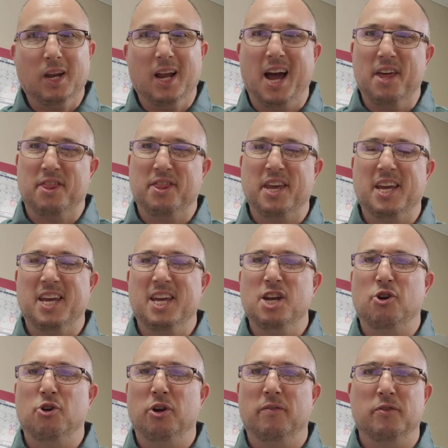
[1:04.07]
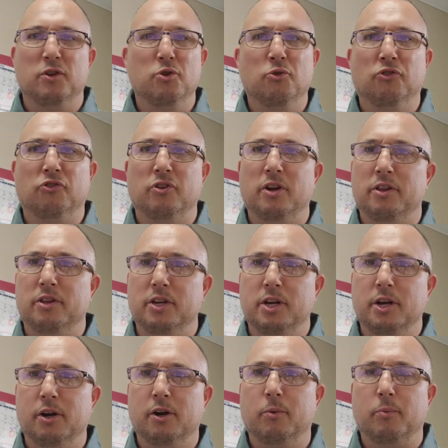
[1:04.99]
I think he could have used another
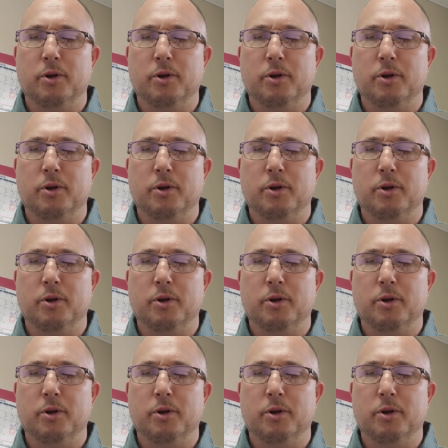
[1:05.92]
year.